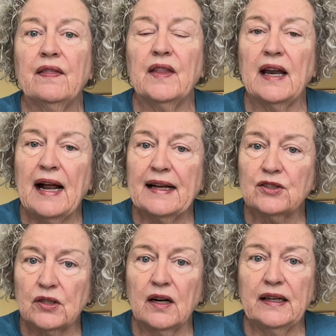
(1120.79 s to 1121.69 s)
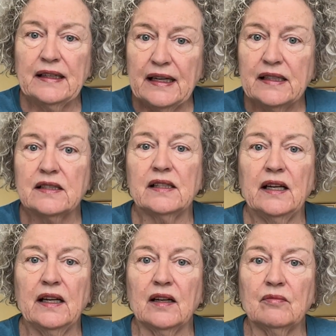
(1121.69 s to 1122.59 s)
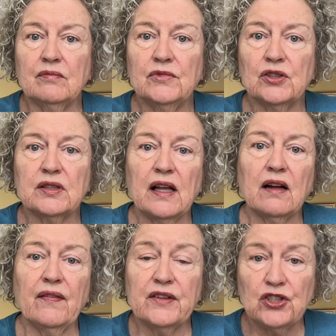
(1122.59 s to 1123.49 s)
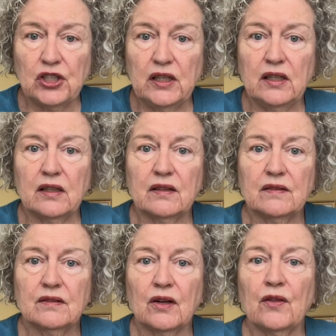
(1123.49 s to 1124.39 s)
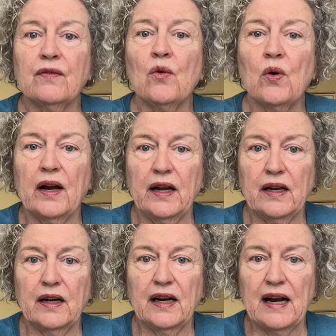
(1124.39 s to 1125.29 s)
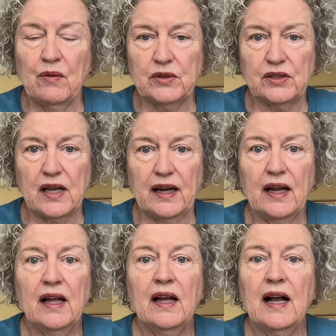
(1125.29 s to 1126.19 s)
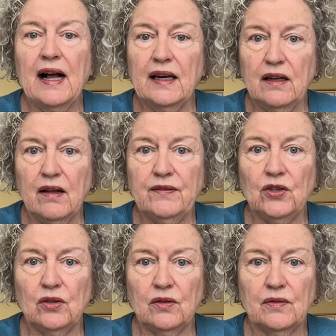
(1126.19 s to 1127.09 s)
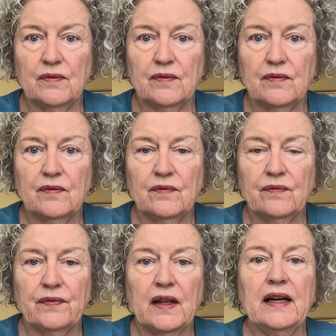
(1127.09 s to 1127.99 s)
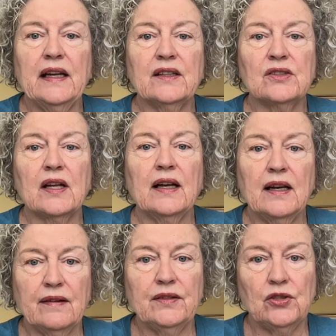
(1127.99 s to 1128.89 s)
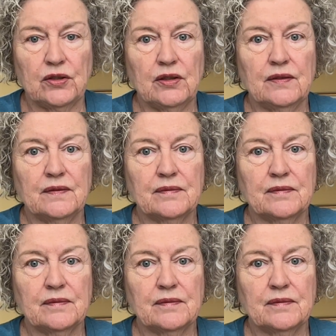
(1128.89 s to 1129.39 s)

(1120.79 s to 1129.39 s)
That I started kissing him just like on the cheek or the forehead. And I would say, I love you. And he'd say, love you too.